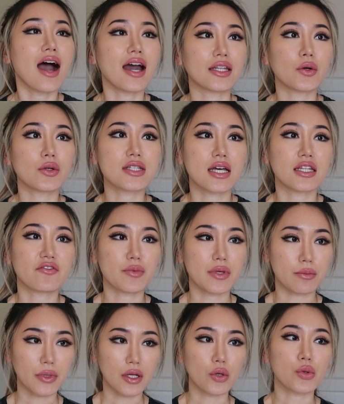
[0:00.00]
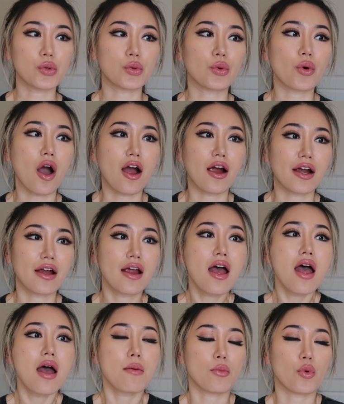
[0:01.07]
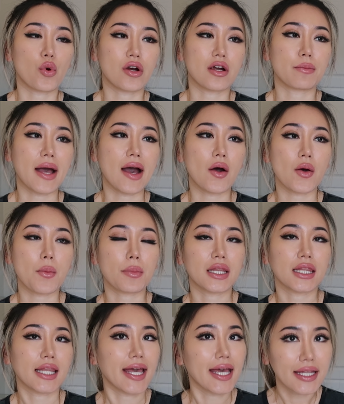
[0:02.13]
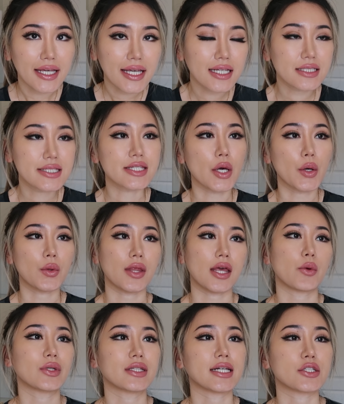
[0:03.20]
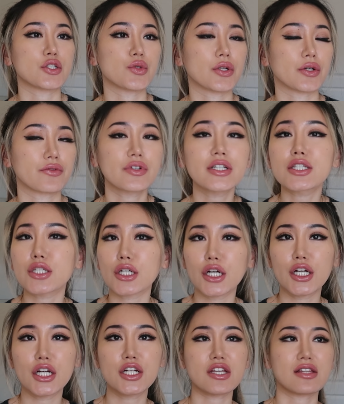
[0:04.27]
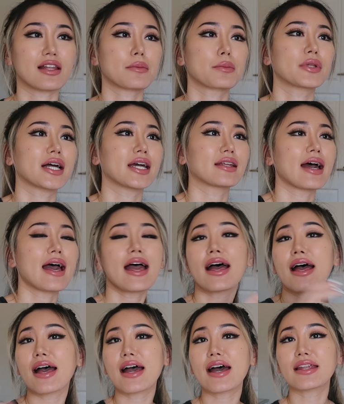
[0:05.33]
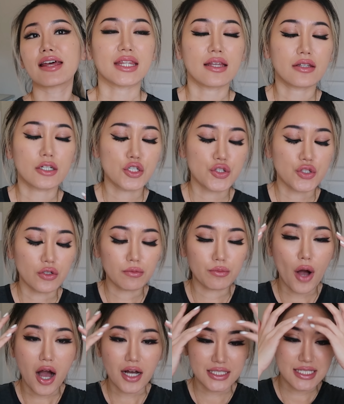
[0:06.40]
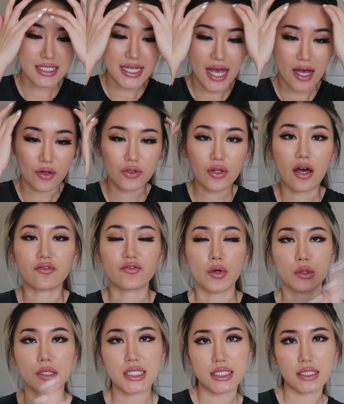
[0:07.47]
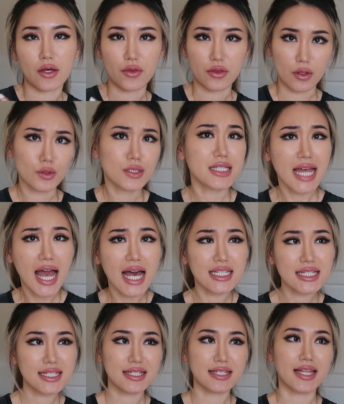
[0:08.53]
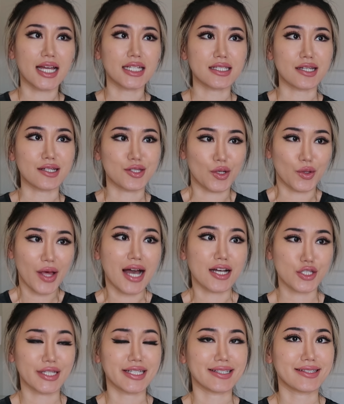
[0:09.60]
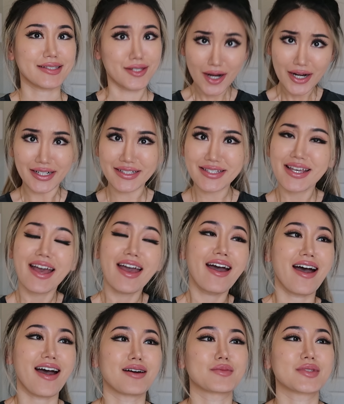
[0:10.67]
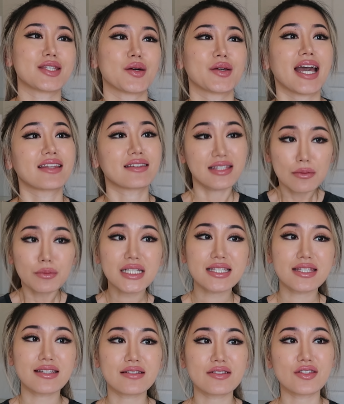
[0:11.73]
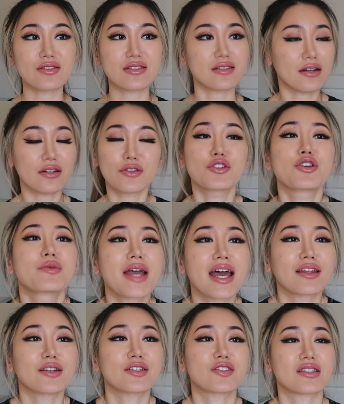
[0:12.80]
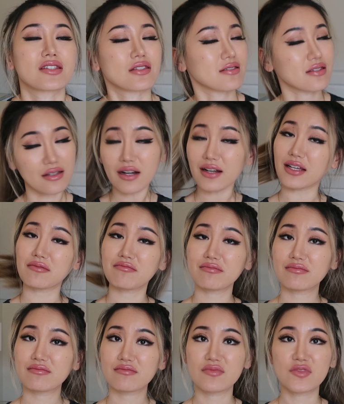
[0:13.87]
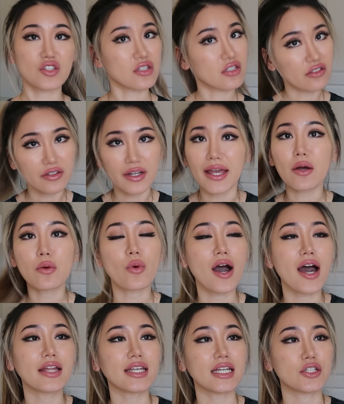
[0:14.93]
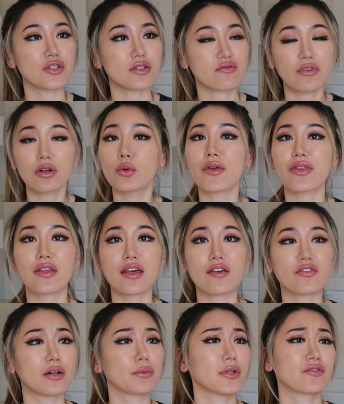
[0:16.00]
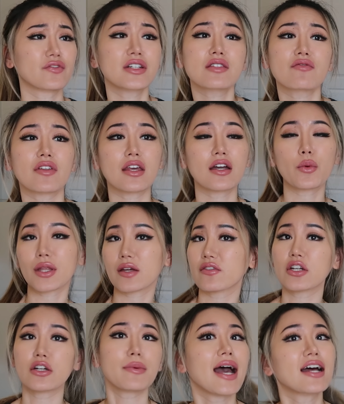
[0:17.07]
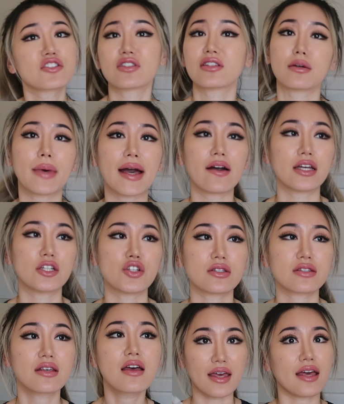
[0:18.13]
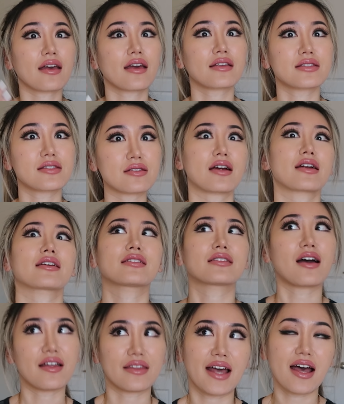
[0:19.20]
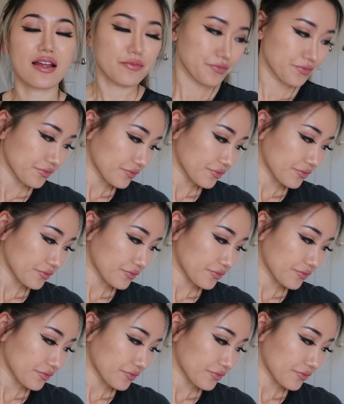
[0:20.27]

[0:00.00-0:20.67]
I know a ton of people who are more about planning, so they would like do their research and like plan ahead, but then they're so bogged down on focusing on those tasks that they don't actually start. Um, so yeah, the simplest thing to start a YouTube channel is just to start it just create one and just roll with it film your first video whatever you're passionate about and just get started on that